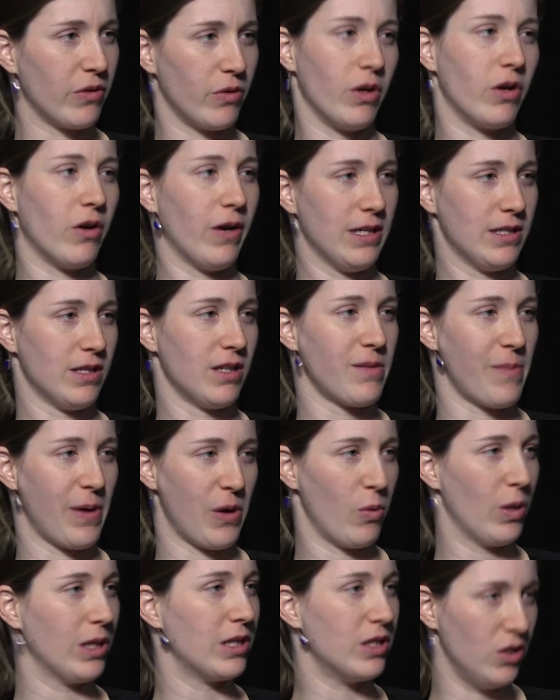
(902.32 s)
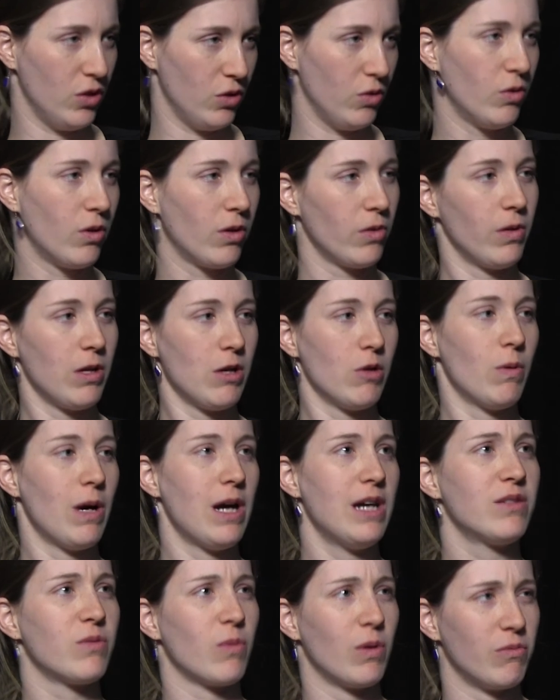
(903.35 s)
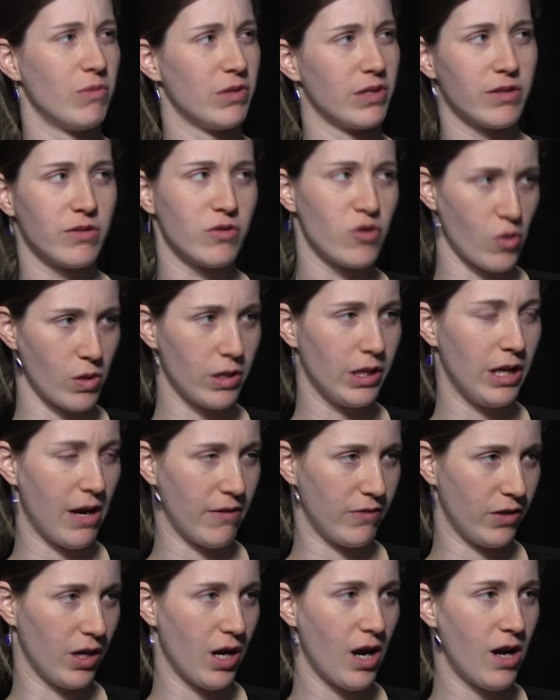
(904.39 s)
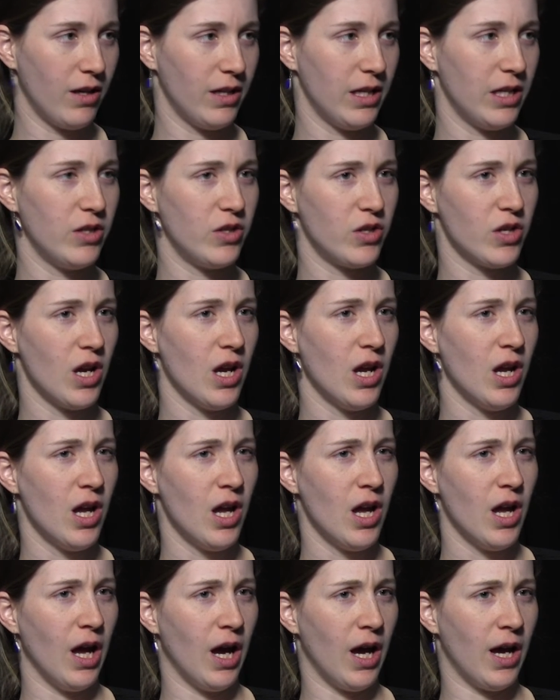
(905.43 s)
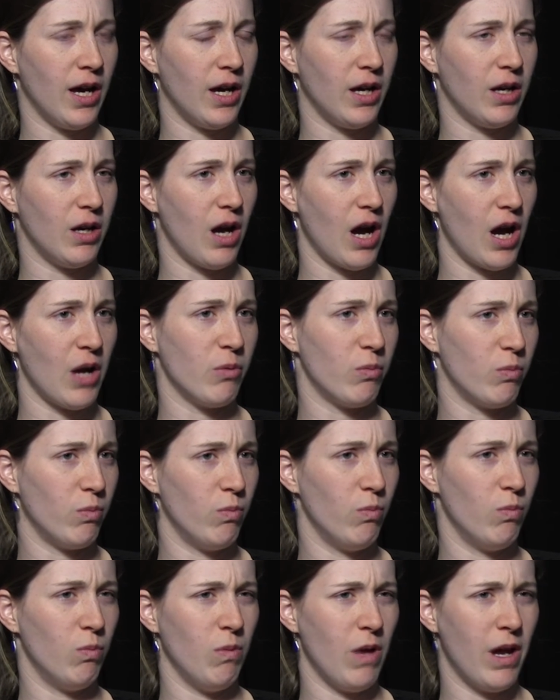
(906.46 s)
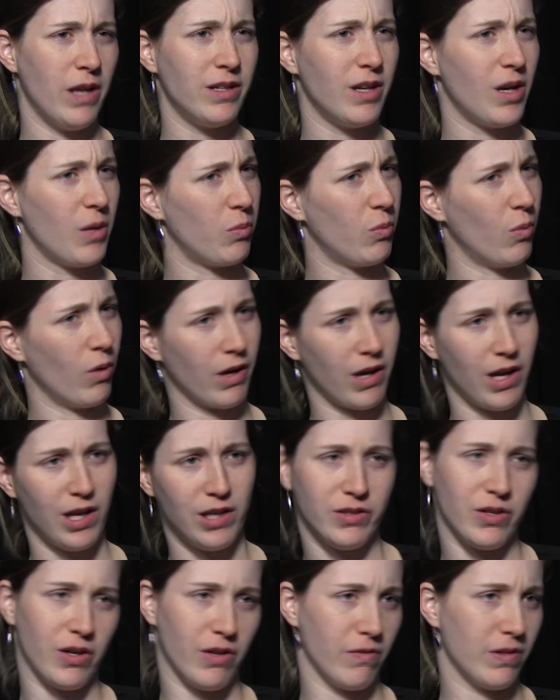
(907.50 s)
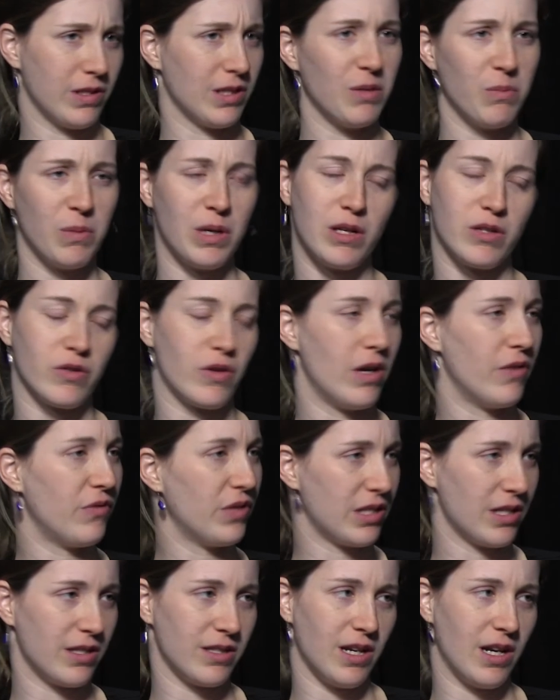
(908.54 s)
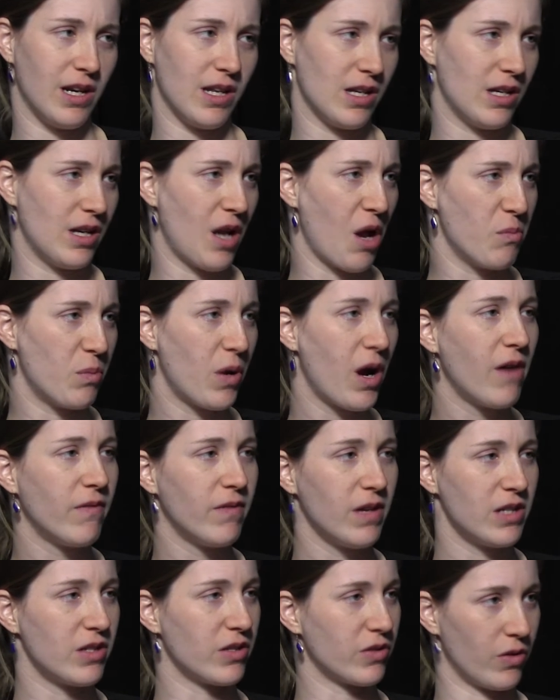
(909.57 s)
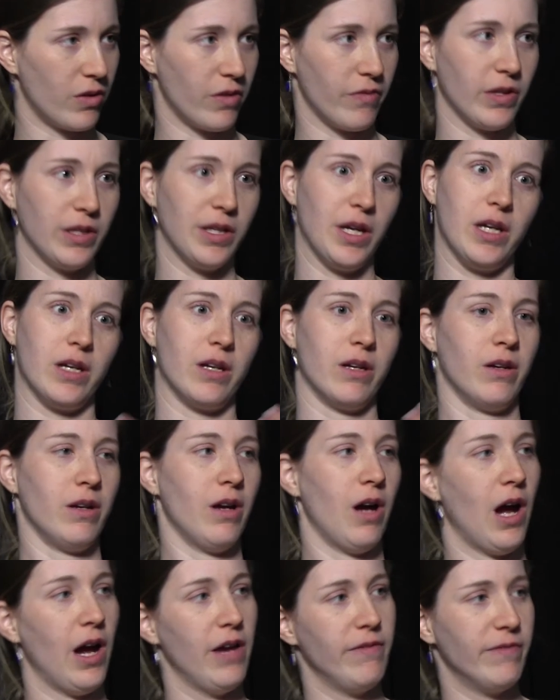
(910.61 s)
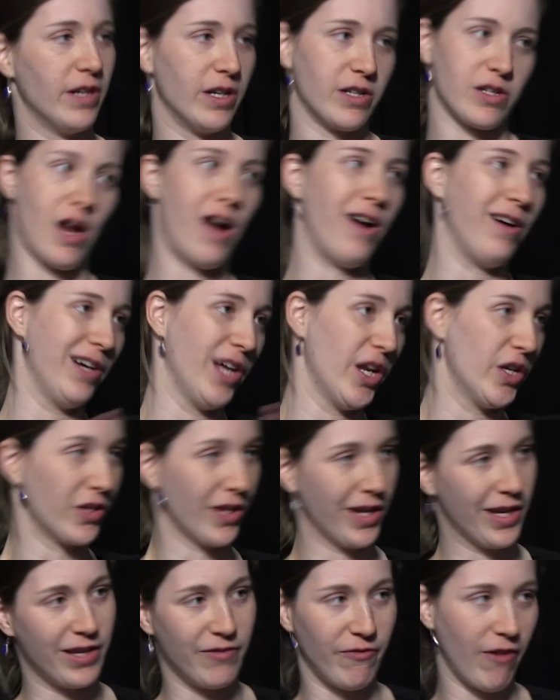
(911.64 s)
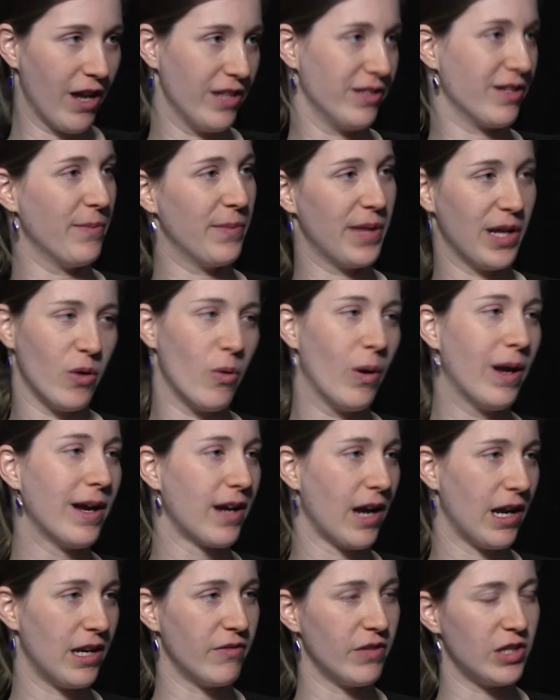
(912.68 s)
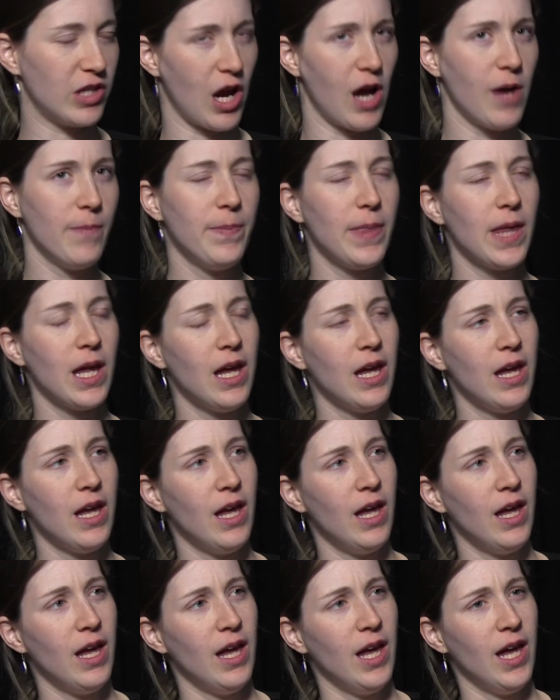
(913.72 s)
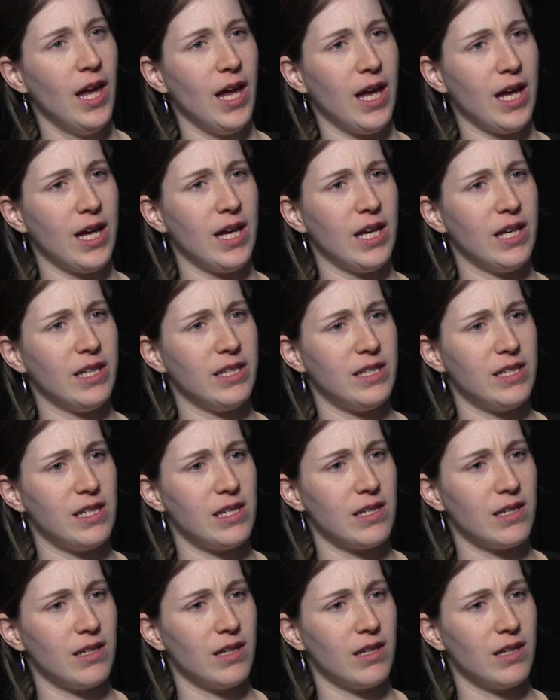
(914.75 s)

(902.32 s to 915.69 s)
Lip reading: through a crisis about what to do career-wise. One was shortly after college. I ended up working sort of as an administrative assistant at a nonprofit, just sort of a like, I finished college, like find something quick kind of a job. And